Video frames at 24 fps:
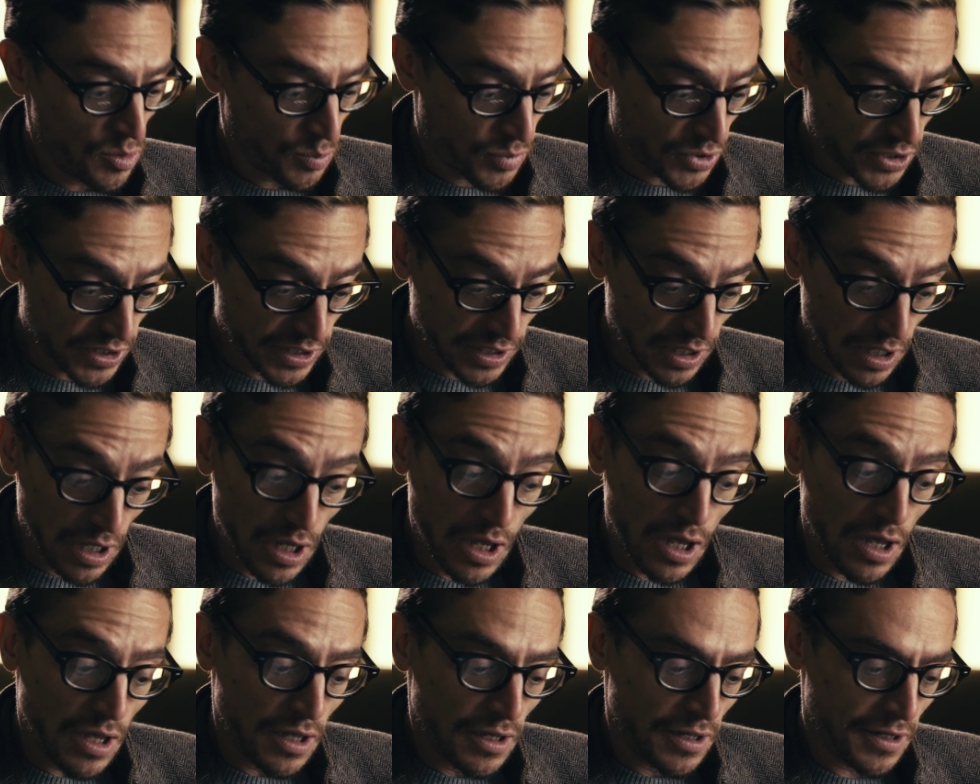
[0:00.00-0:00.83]
But
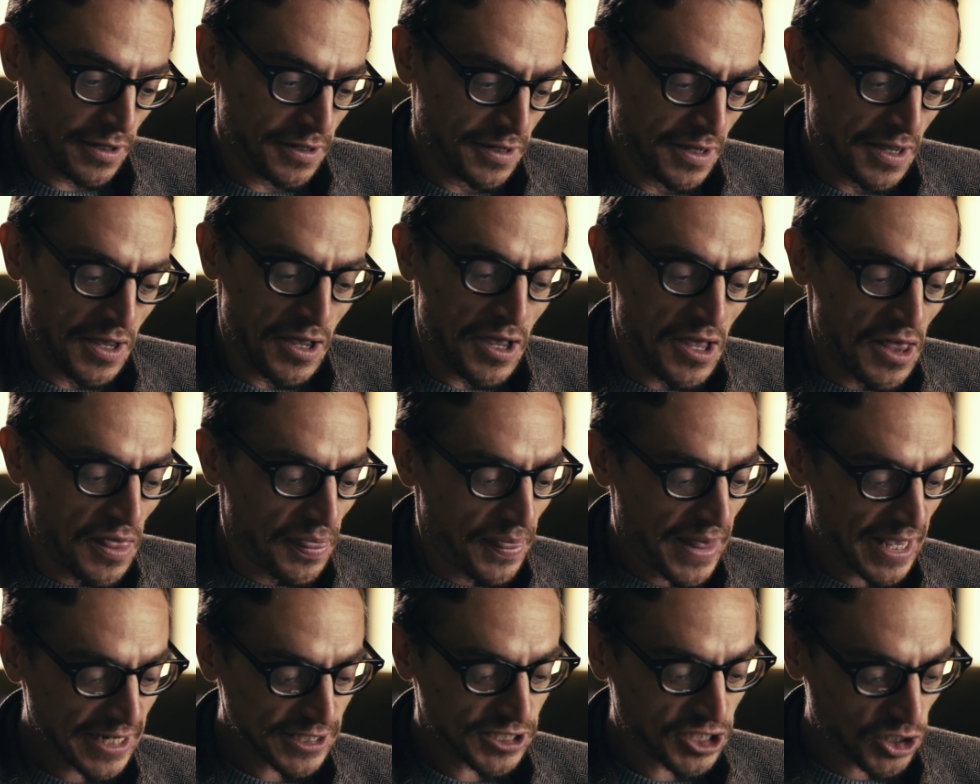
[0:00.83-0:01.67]

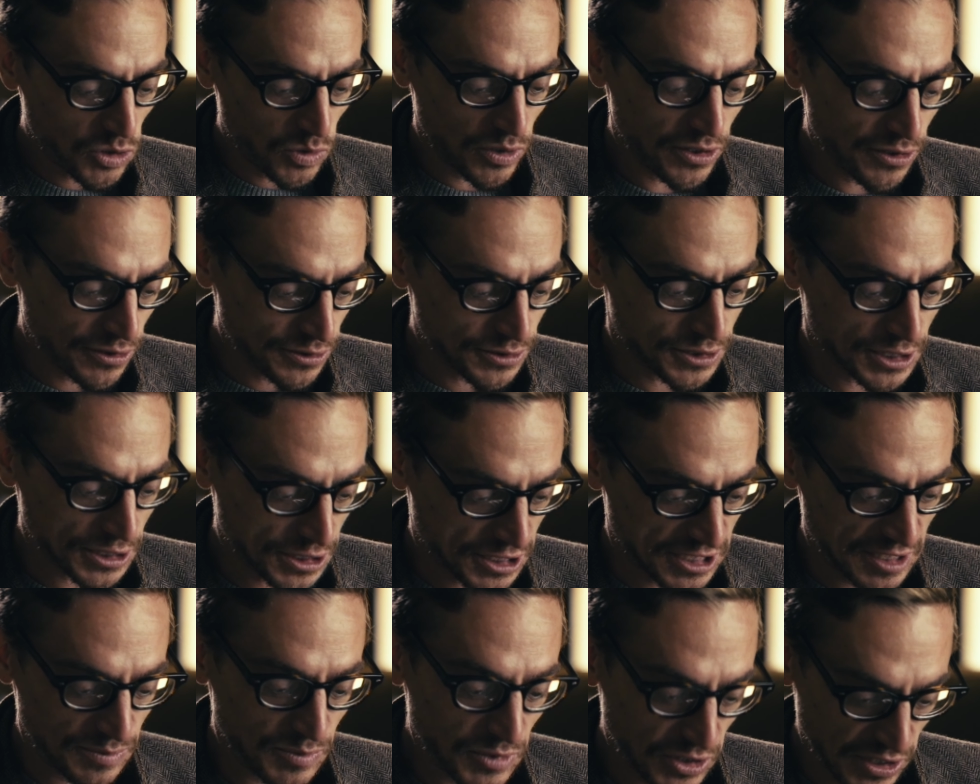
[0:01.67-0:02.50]
that
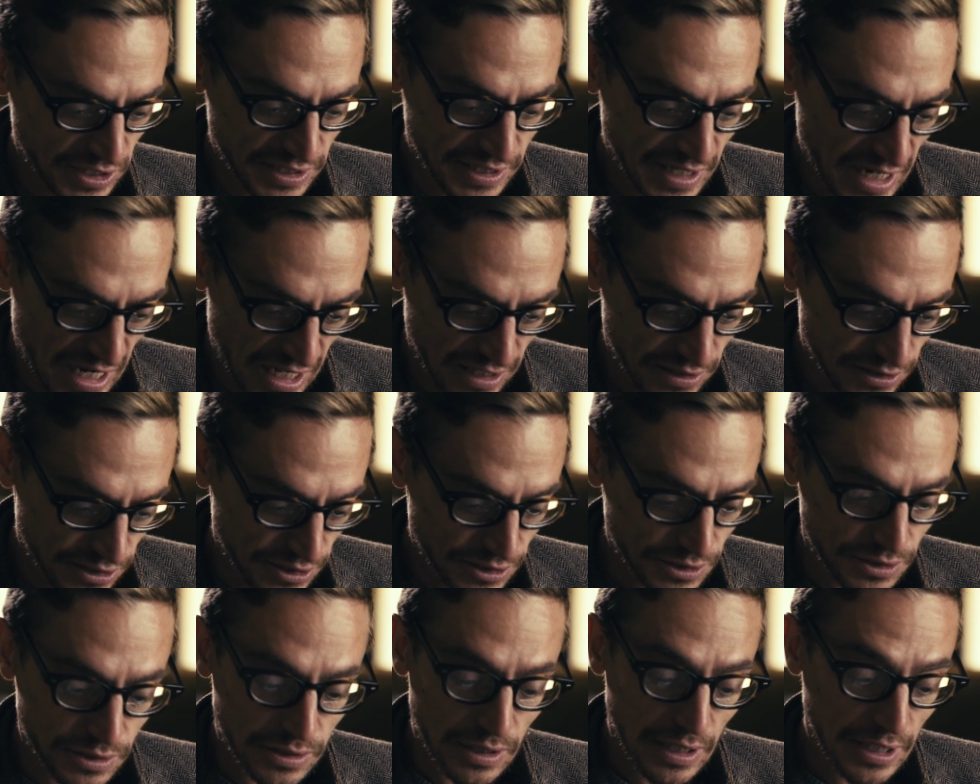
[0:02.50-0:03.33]
$260 million
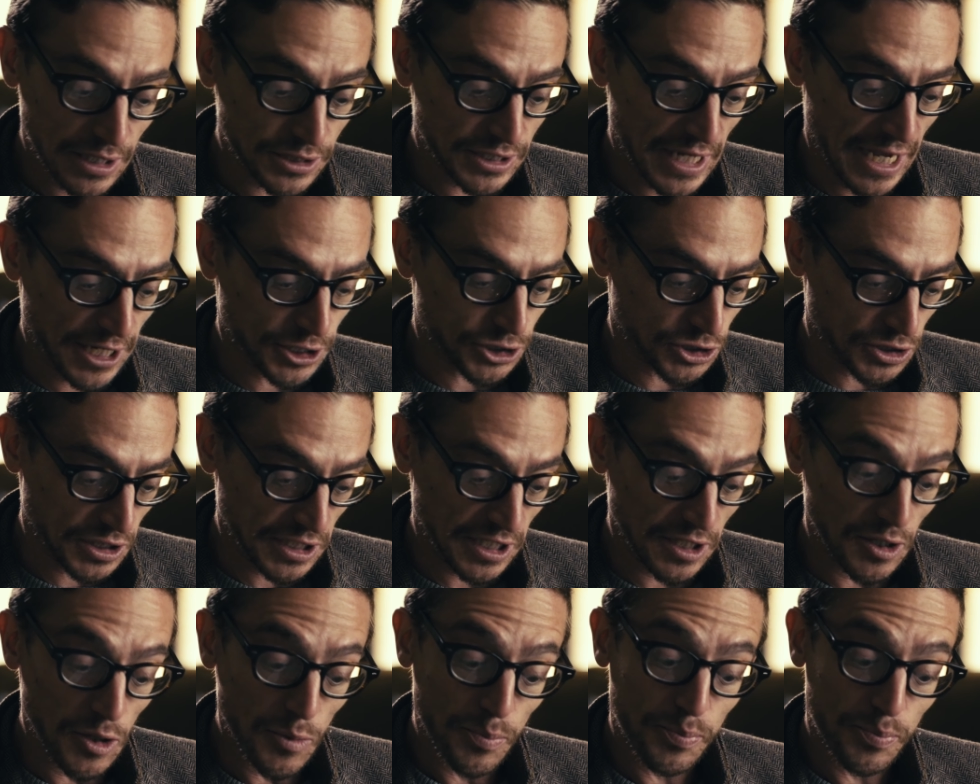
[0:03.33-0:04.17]
is actually